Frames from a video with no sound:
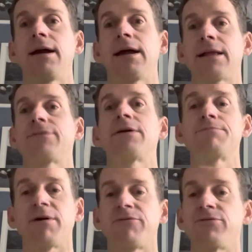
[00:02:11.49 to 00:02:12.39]
and I think
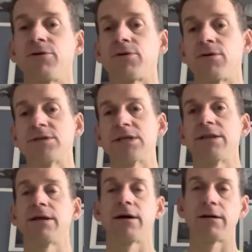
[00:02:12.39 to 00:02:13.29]
Buffalo goes
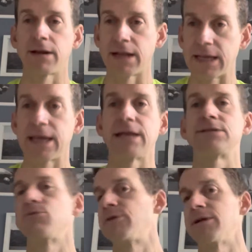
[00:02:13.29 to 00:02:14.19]
in there and gets
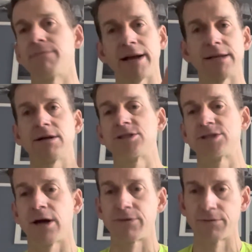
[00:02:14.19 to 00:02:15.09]
a win by a
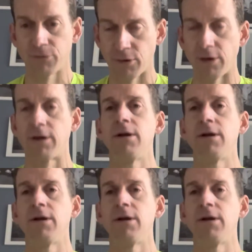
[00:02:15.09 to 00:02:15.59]
touchdown or more.